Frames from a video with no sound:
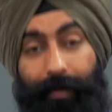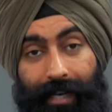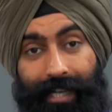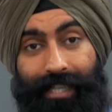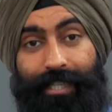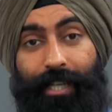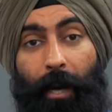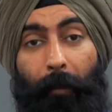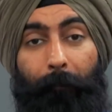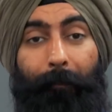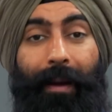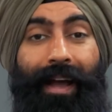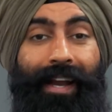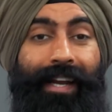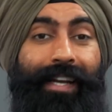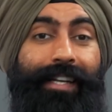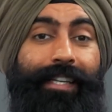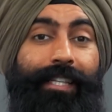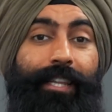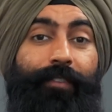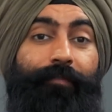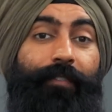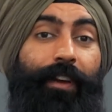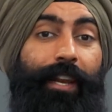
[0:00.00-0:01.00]
going to jump back
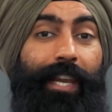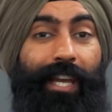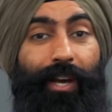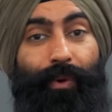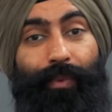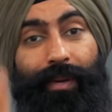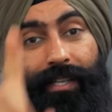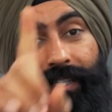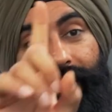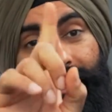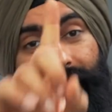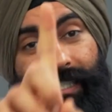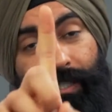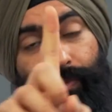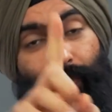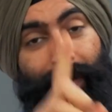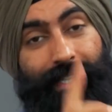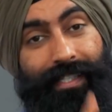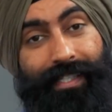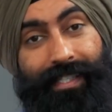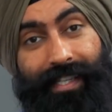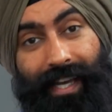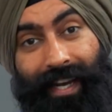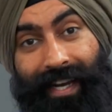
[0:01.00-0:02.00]
into the video in just
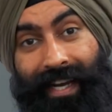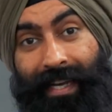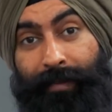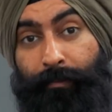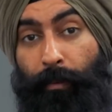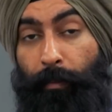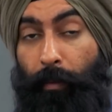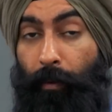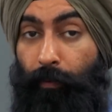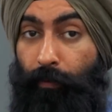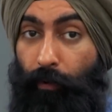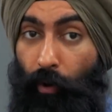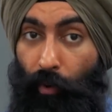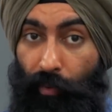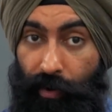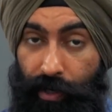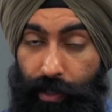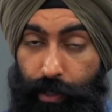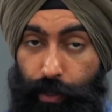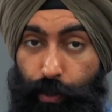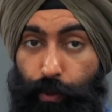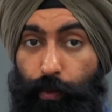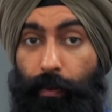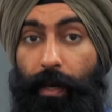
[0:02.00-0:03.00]
one second, but before we
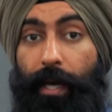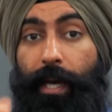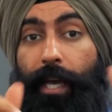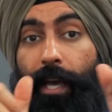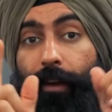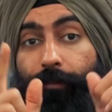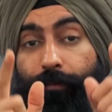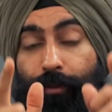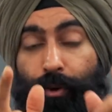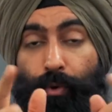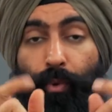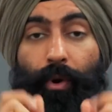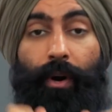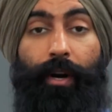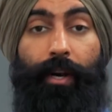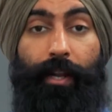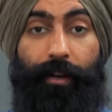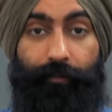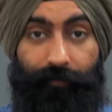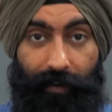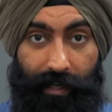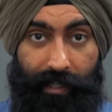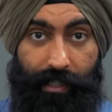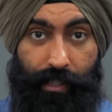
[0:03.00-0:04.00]
do, if you are an
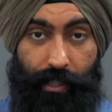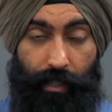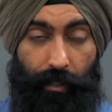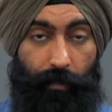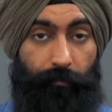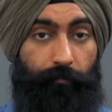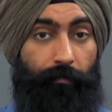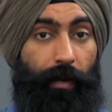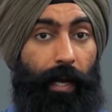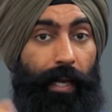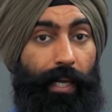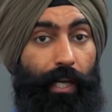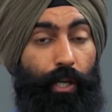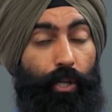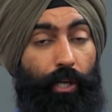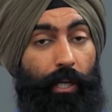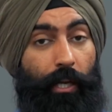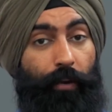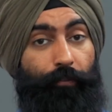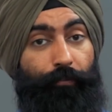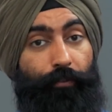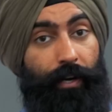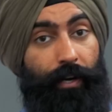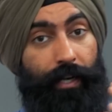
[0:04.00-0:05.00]
investor and you're
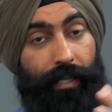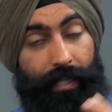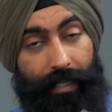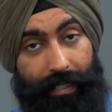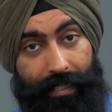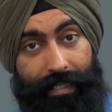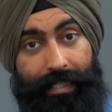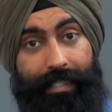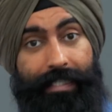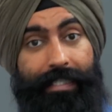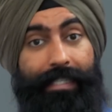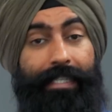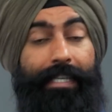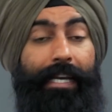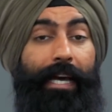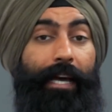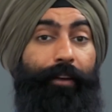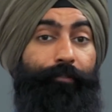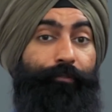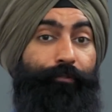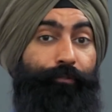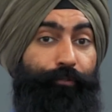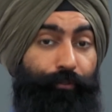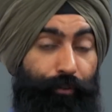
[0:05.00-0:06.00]
looking an easy
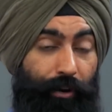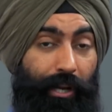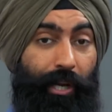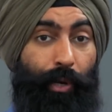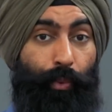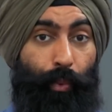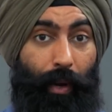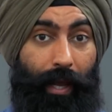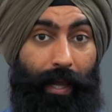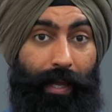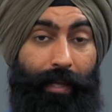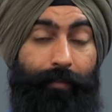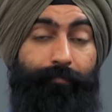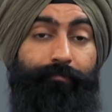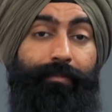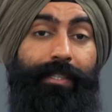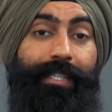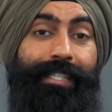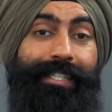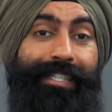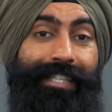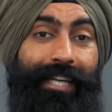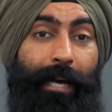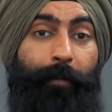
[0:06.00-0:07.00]
and free way
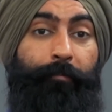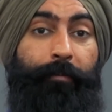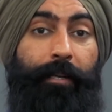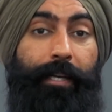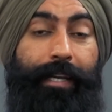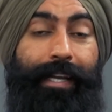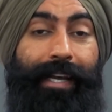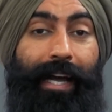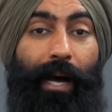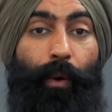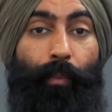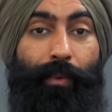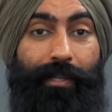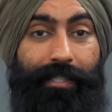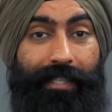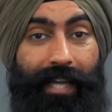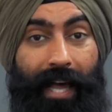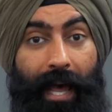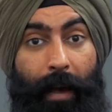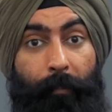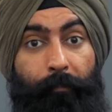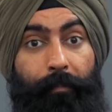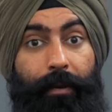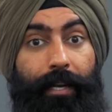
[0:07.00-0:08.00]
to stay up to date on what's
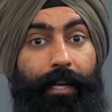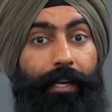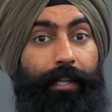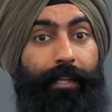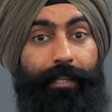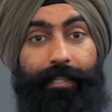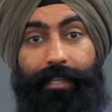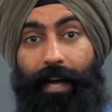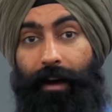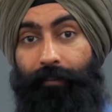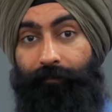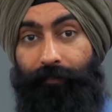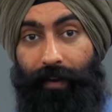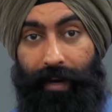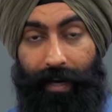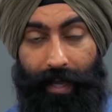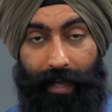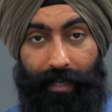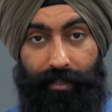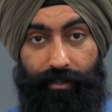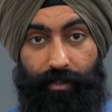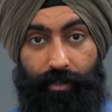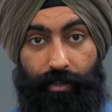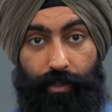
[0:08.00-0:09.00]
happening in the top
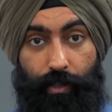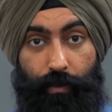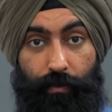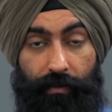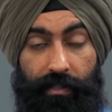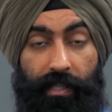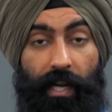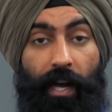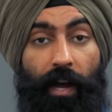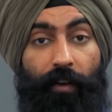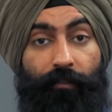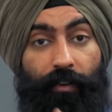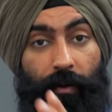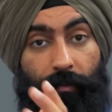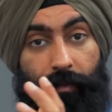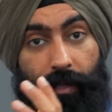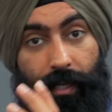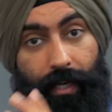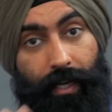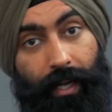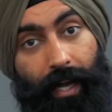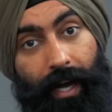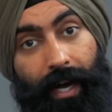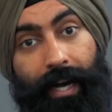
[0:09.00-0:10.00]
financial news from
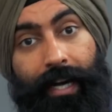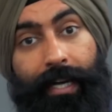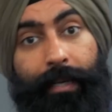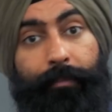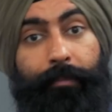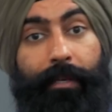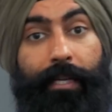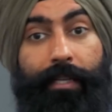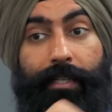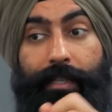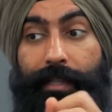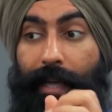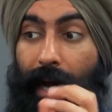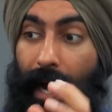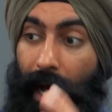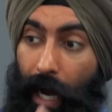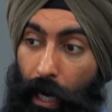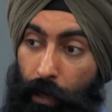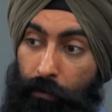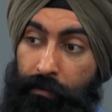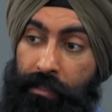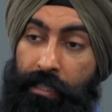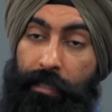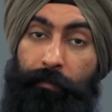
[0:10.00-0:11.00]
the economy to the
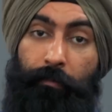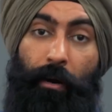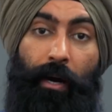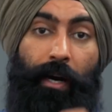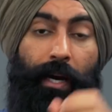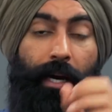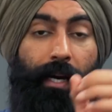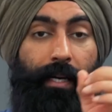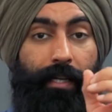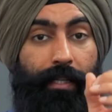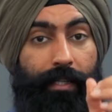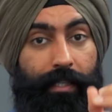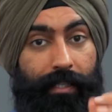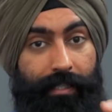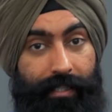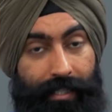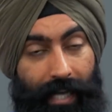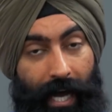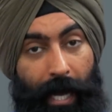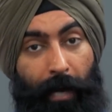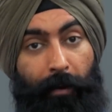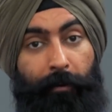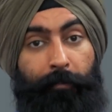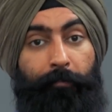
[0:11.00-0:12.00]
housing market to the
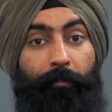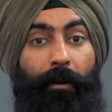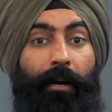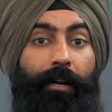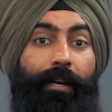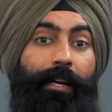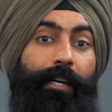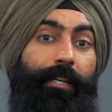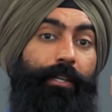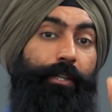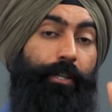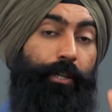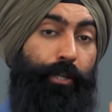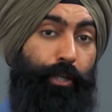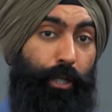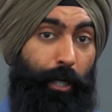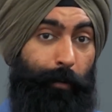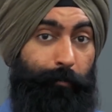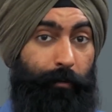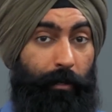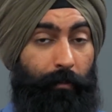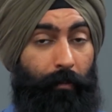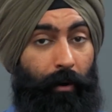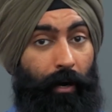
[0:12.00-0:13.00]
stock market to the
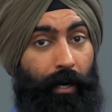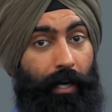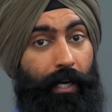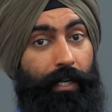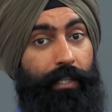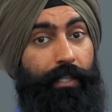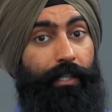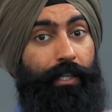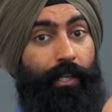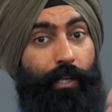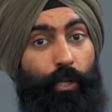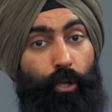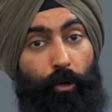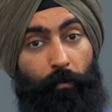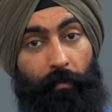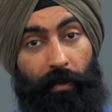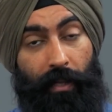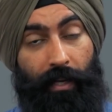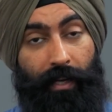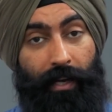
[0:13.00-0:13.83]
crypto market to the global